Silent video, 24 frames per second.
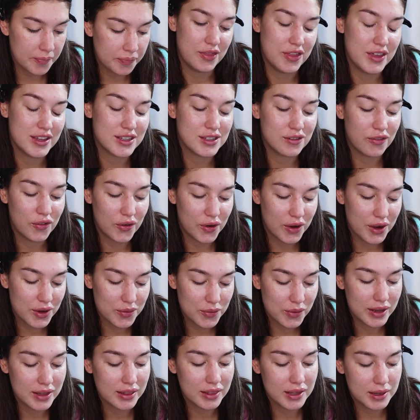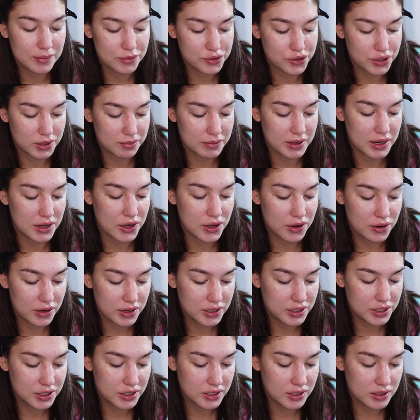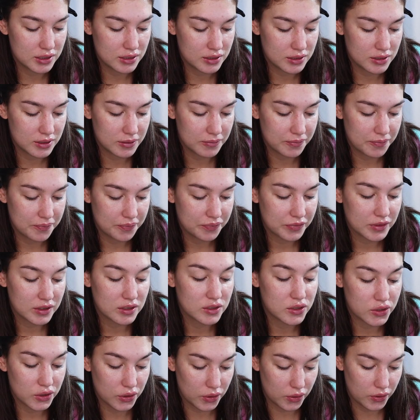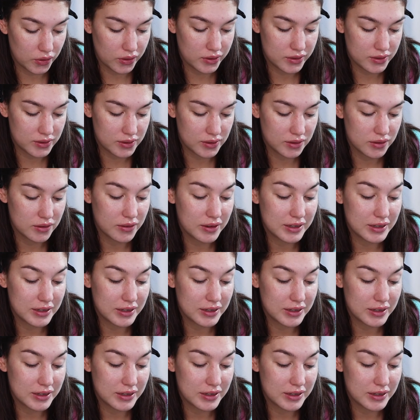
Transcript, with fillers: This four in one lip treatment nourishes, soothes,